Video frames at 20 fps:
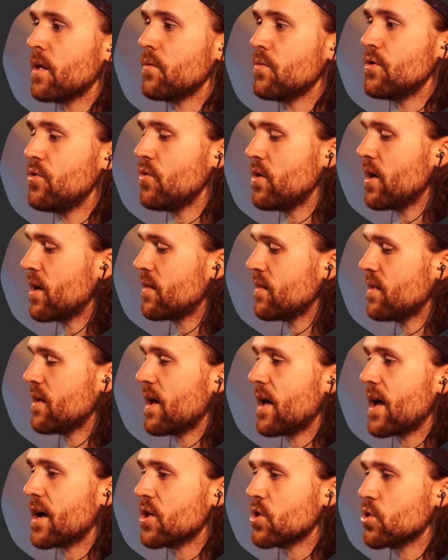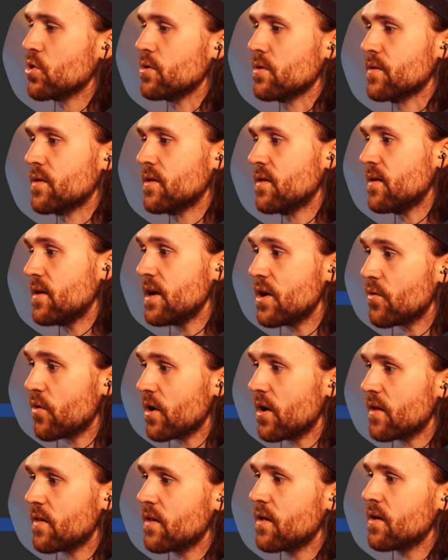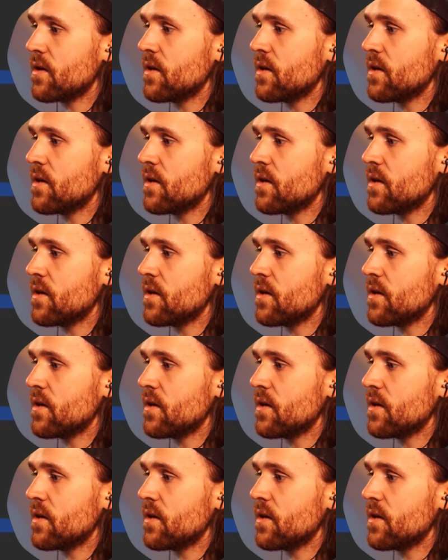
we do get the actual secret